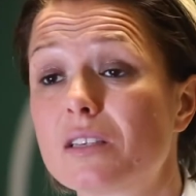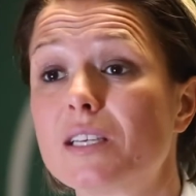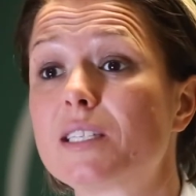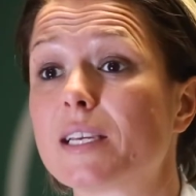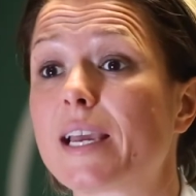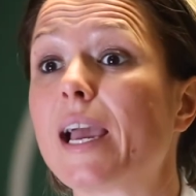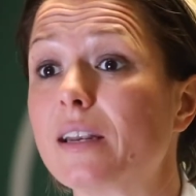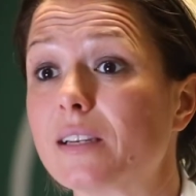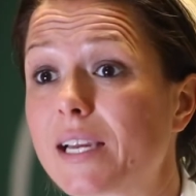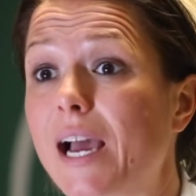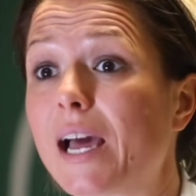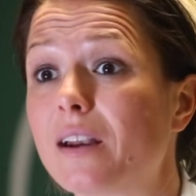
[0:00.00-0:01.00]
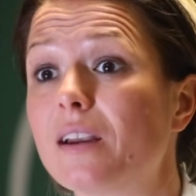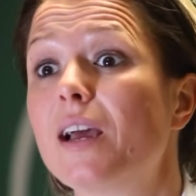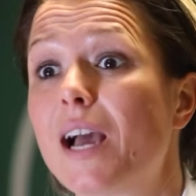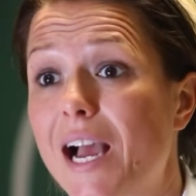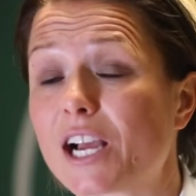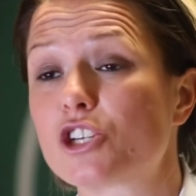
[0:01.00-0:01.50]
So this again can
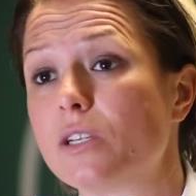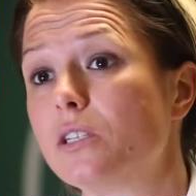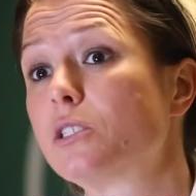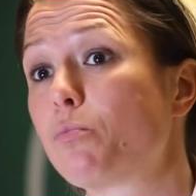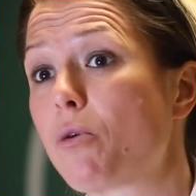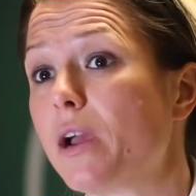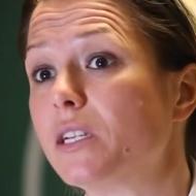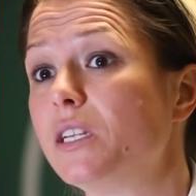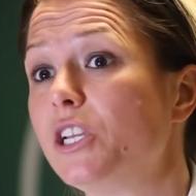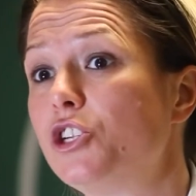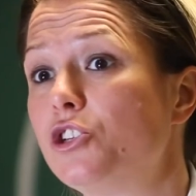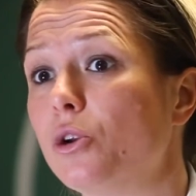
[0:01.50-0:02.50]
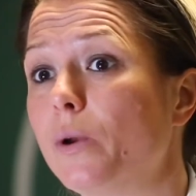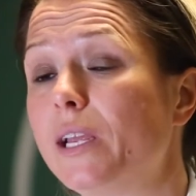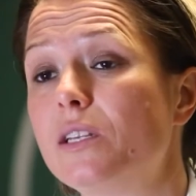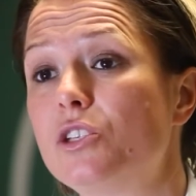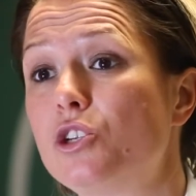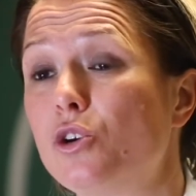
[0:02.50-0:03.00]
actually spread an issue
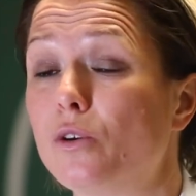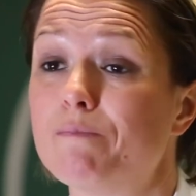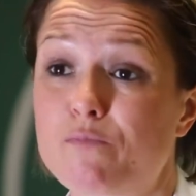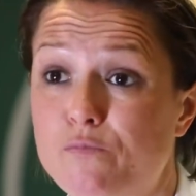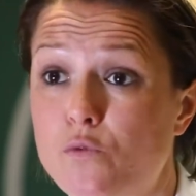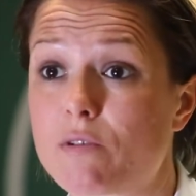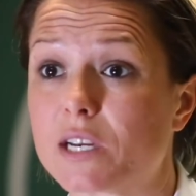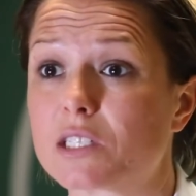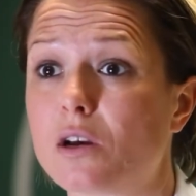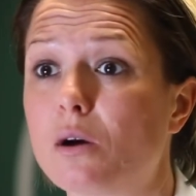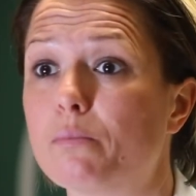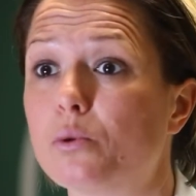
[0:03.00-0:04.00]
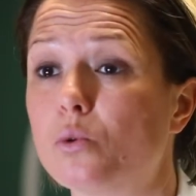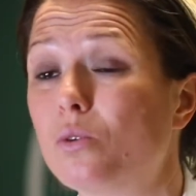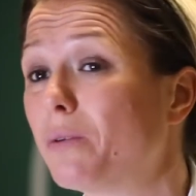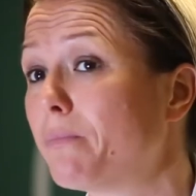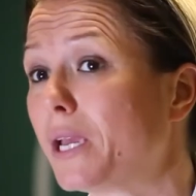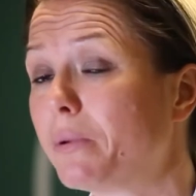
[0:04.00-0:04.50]
into, for
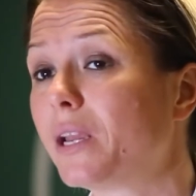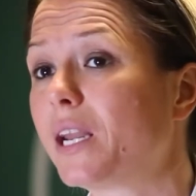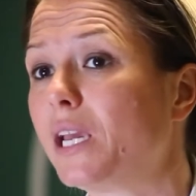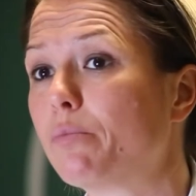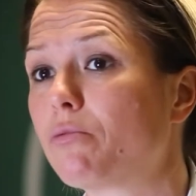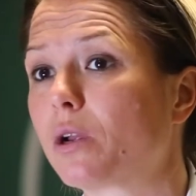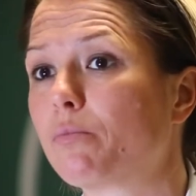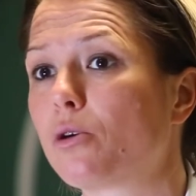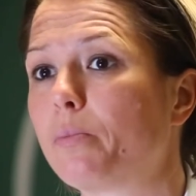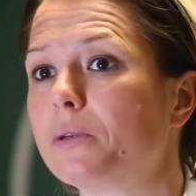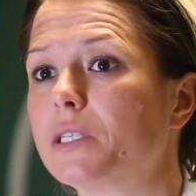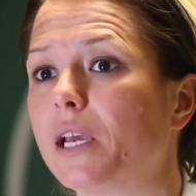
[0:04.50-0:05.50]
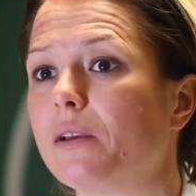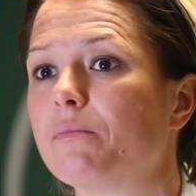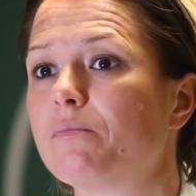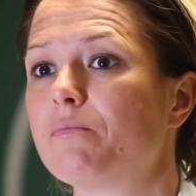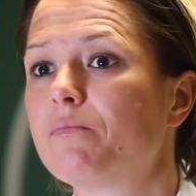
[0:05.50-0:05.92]
example, maybe a neighbouring property.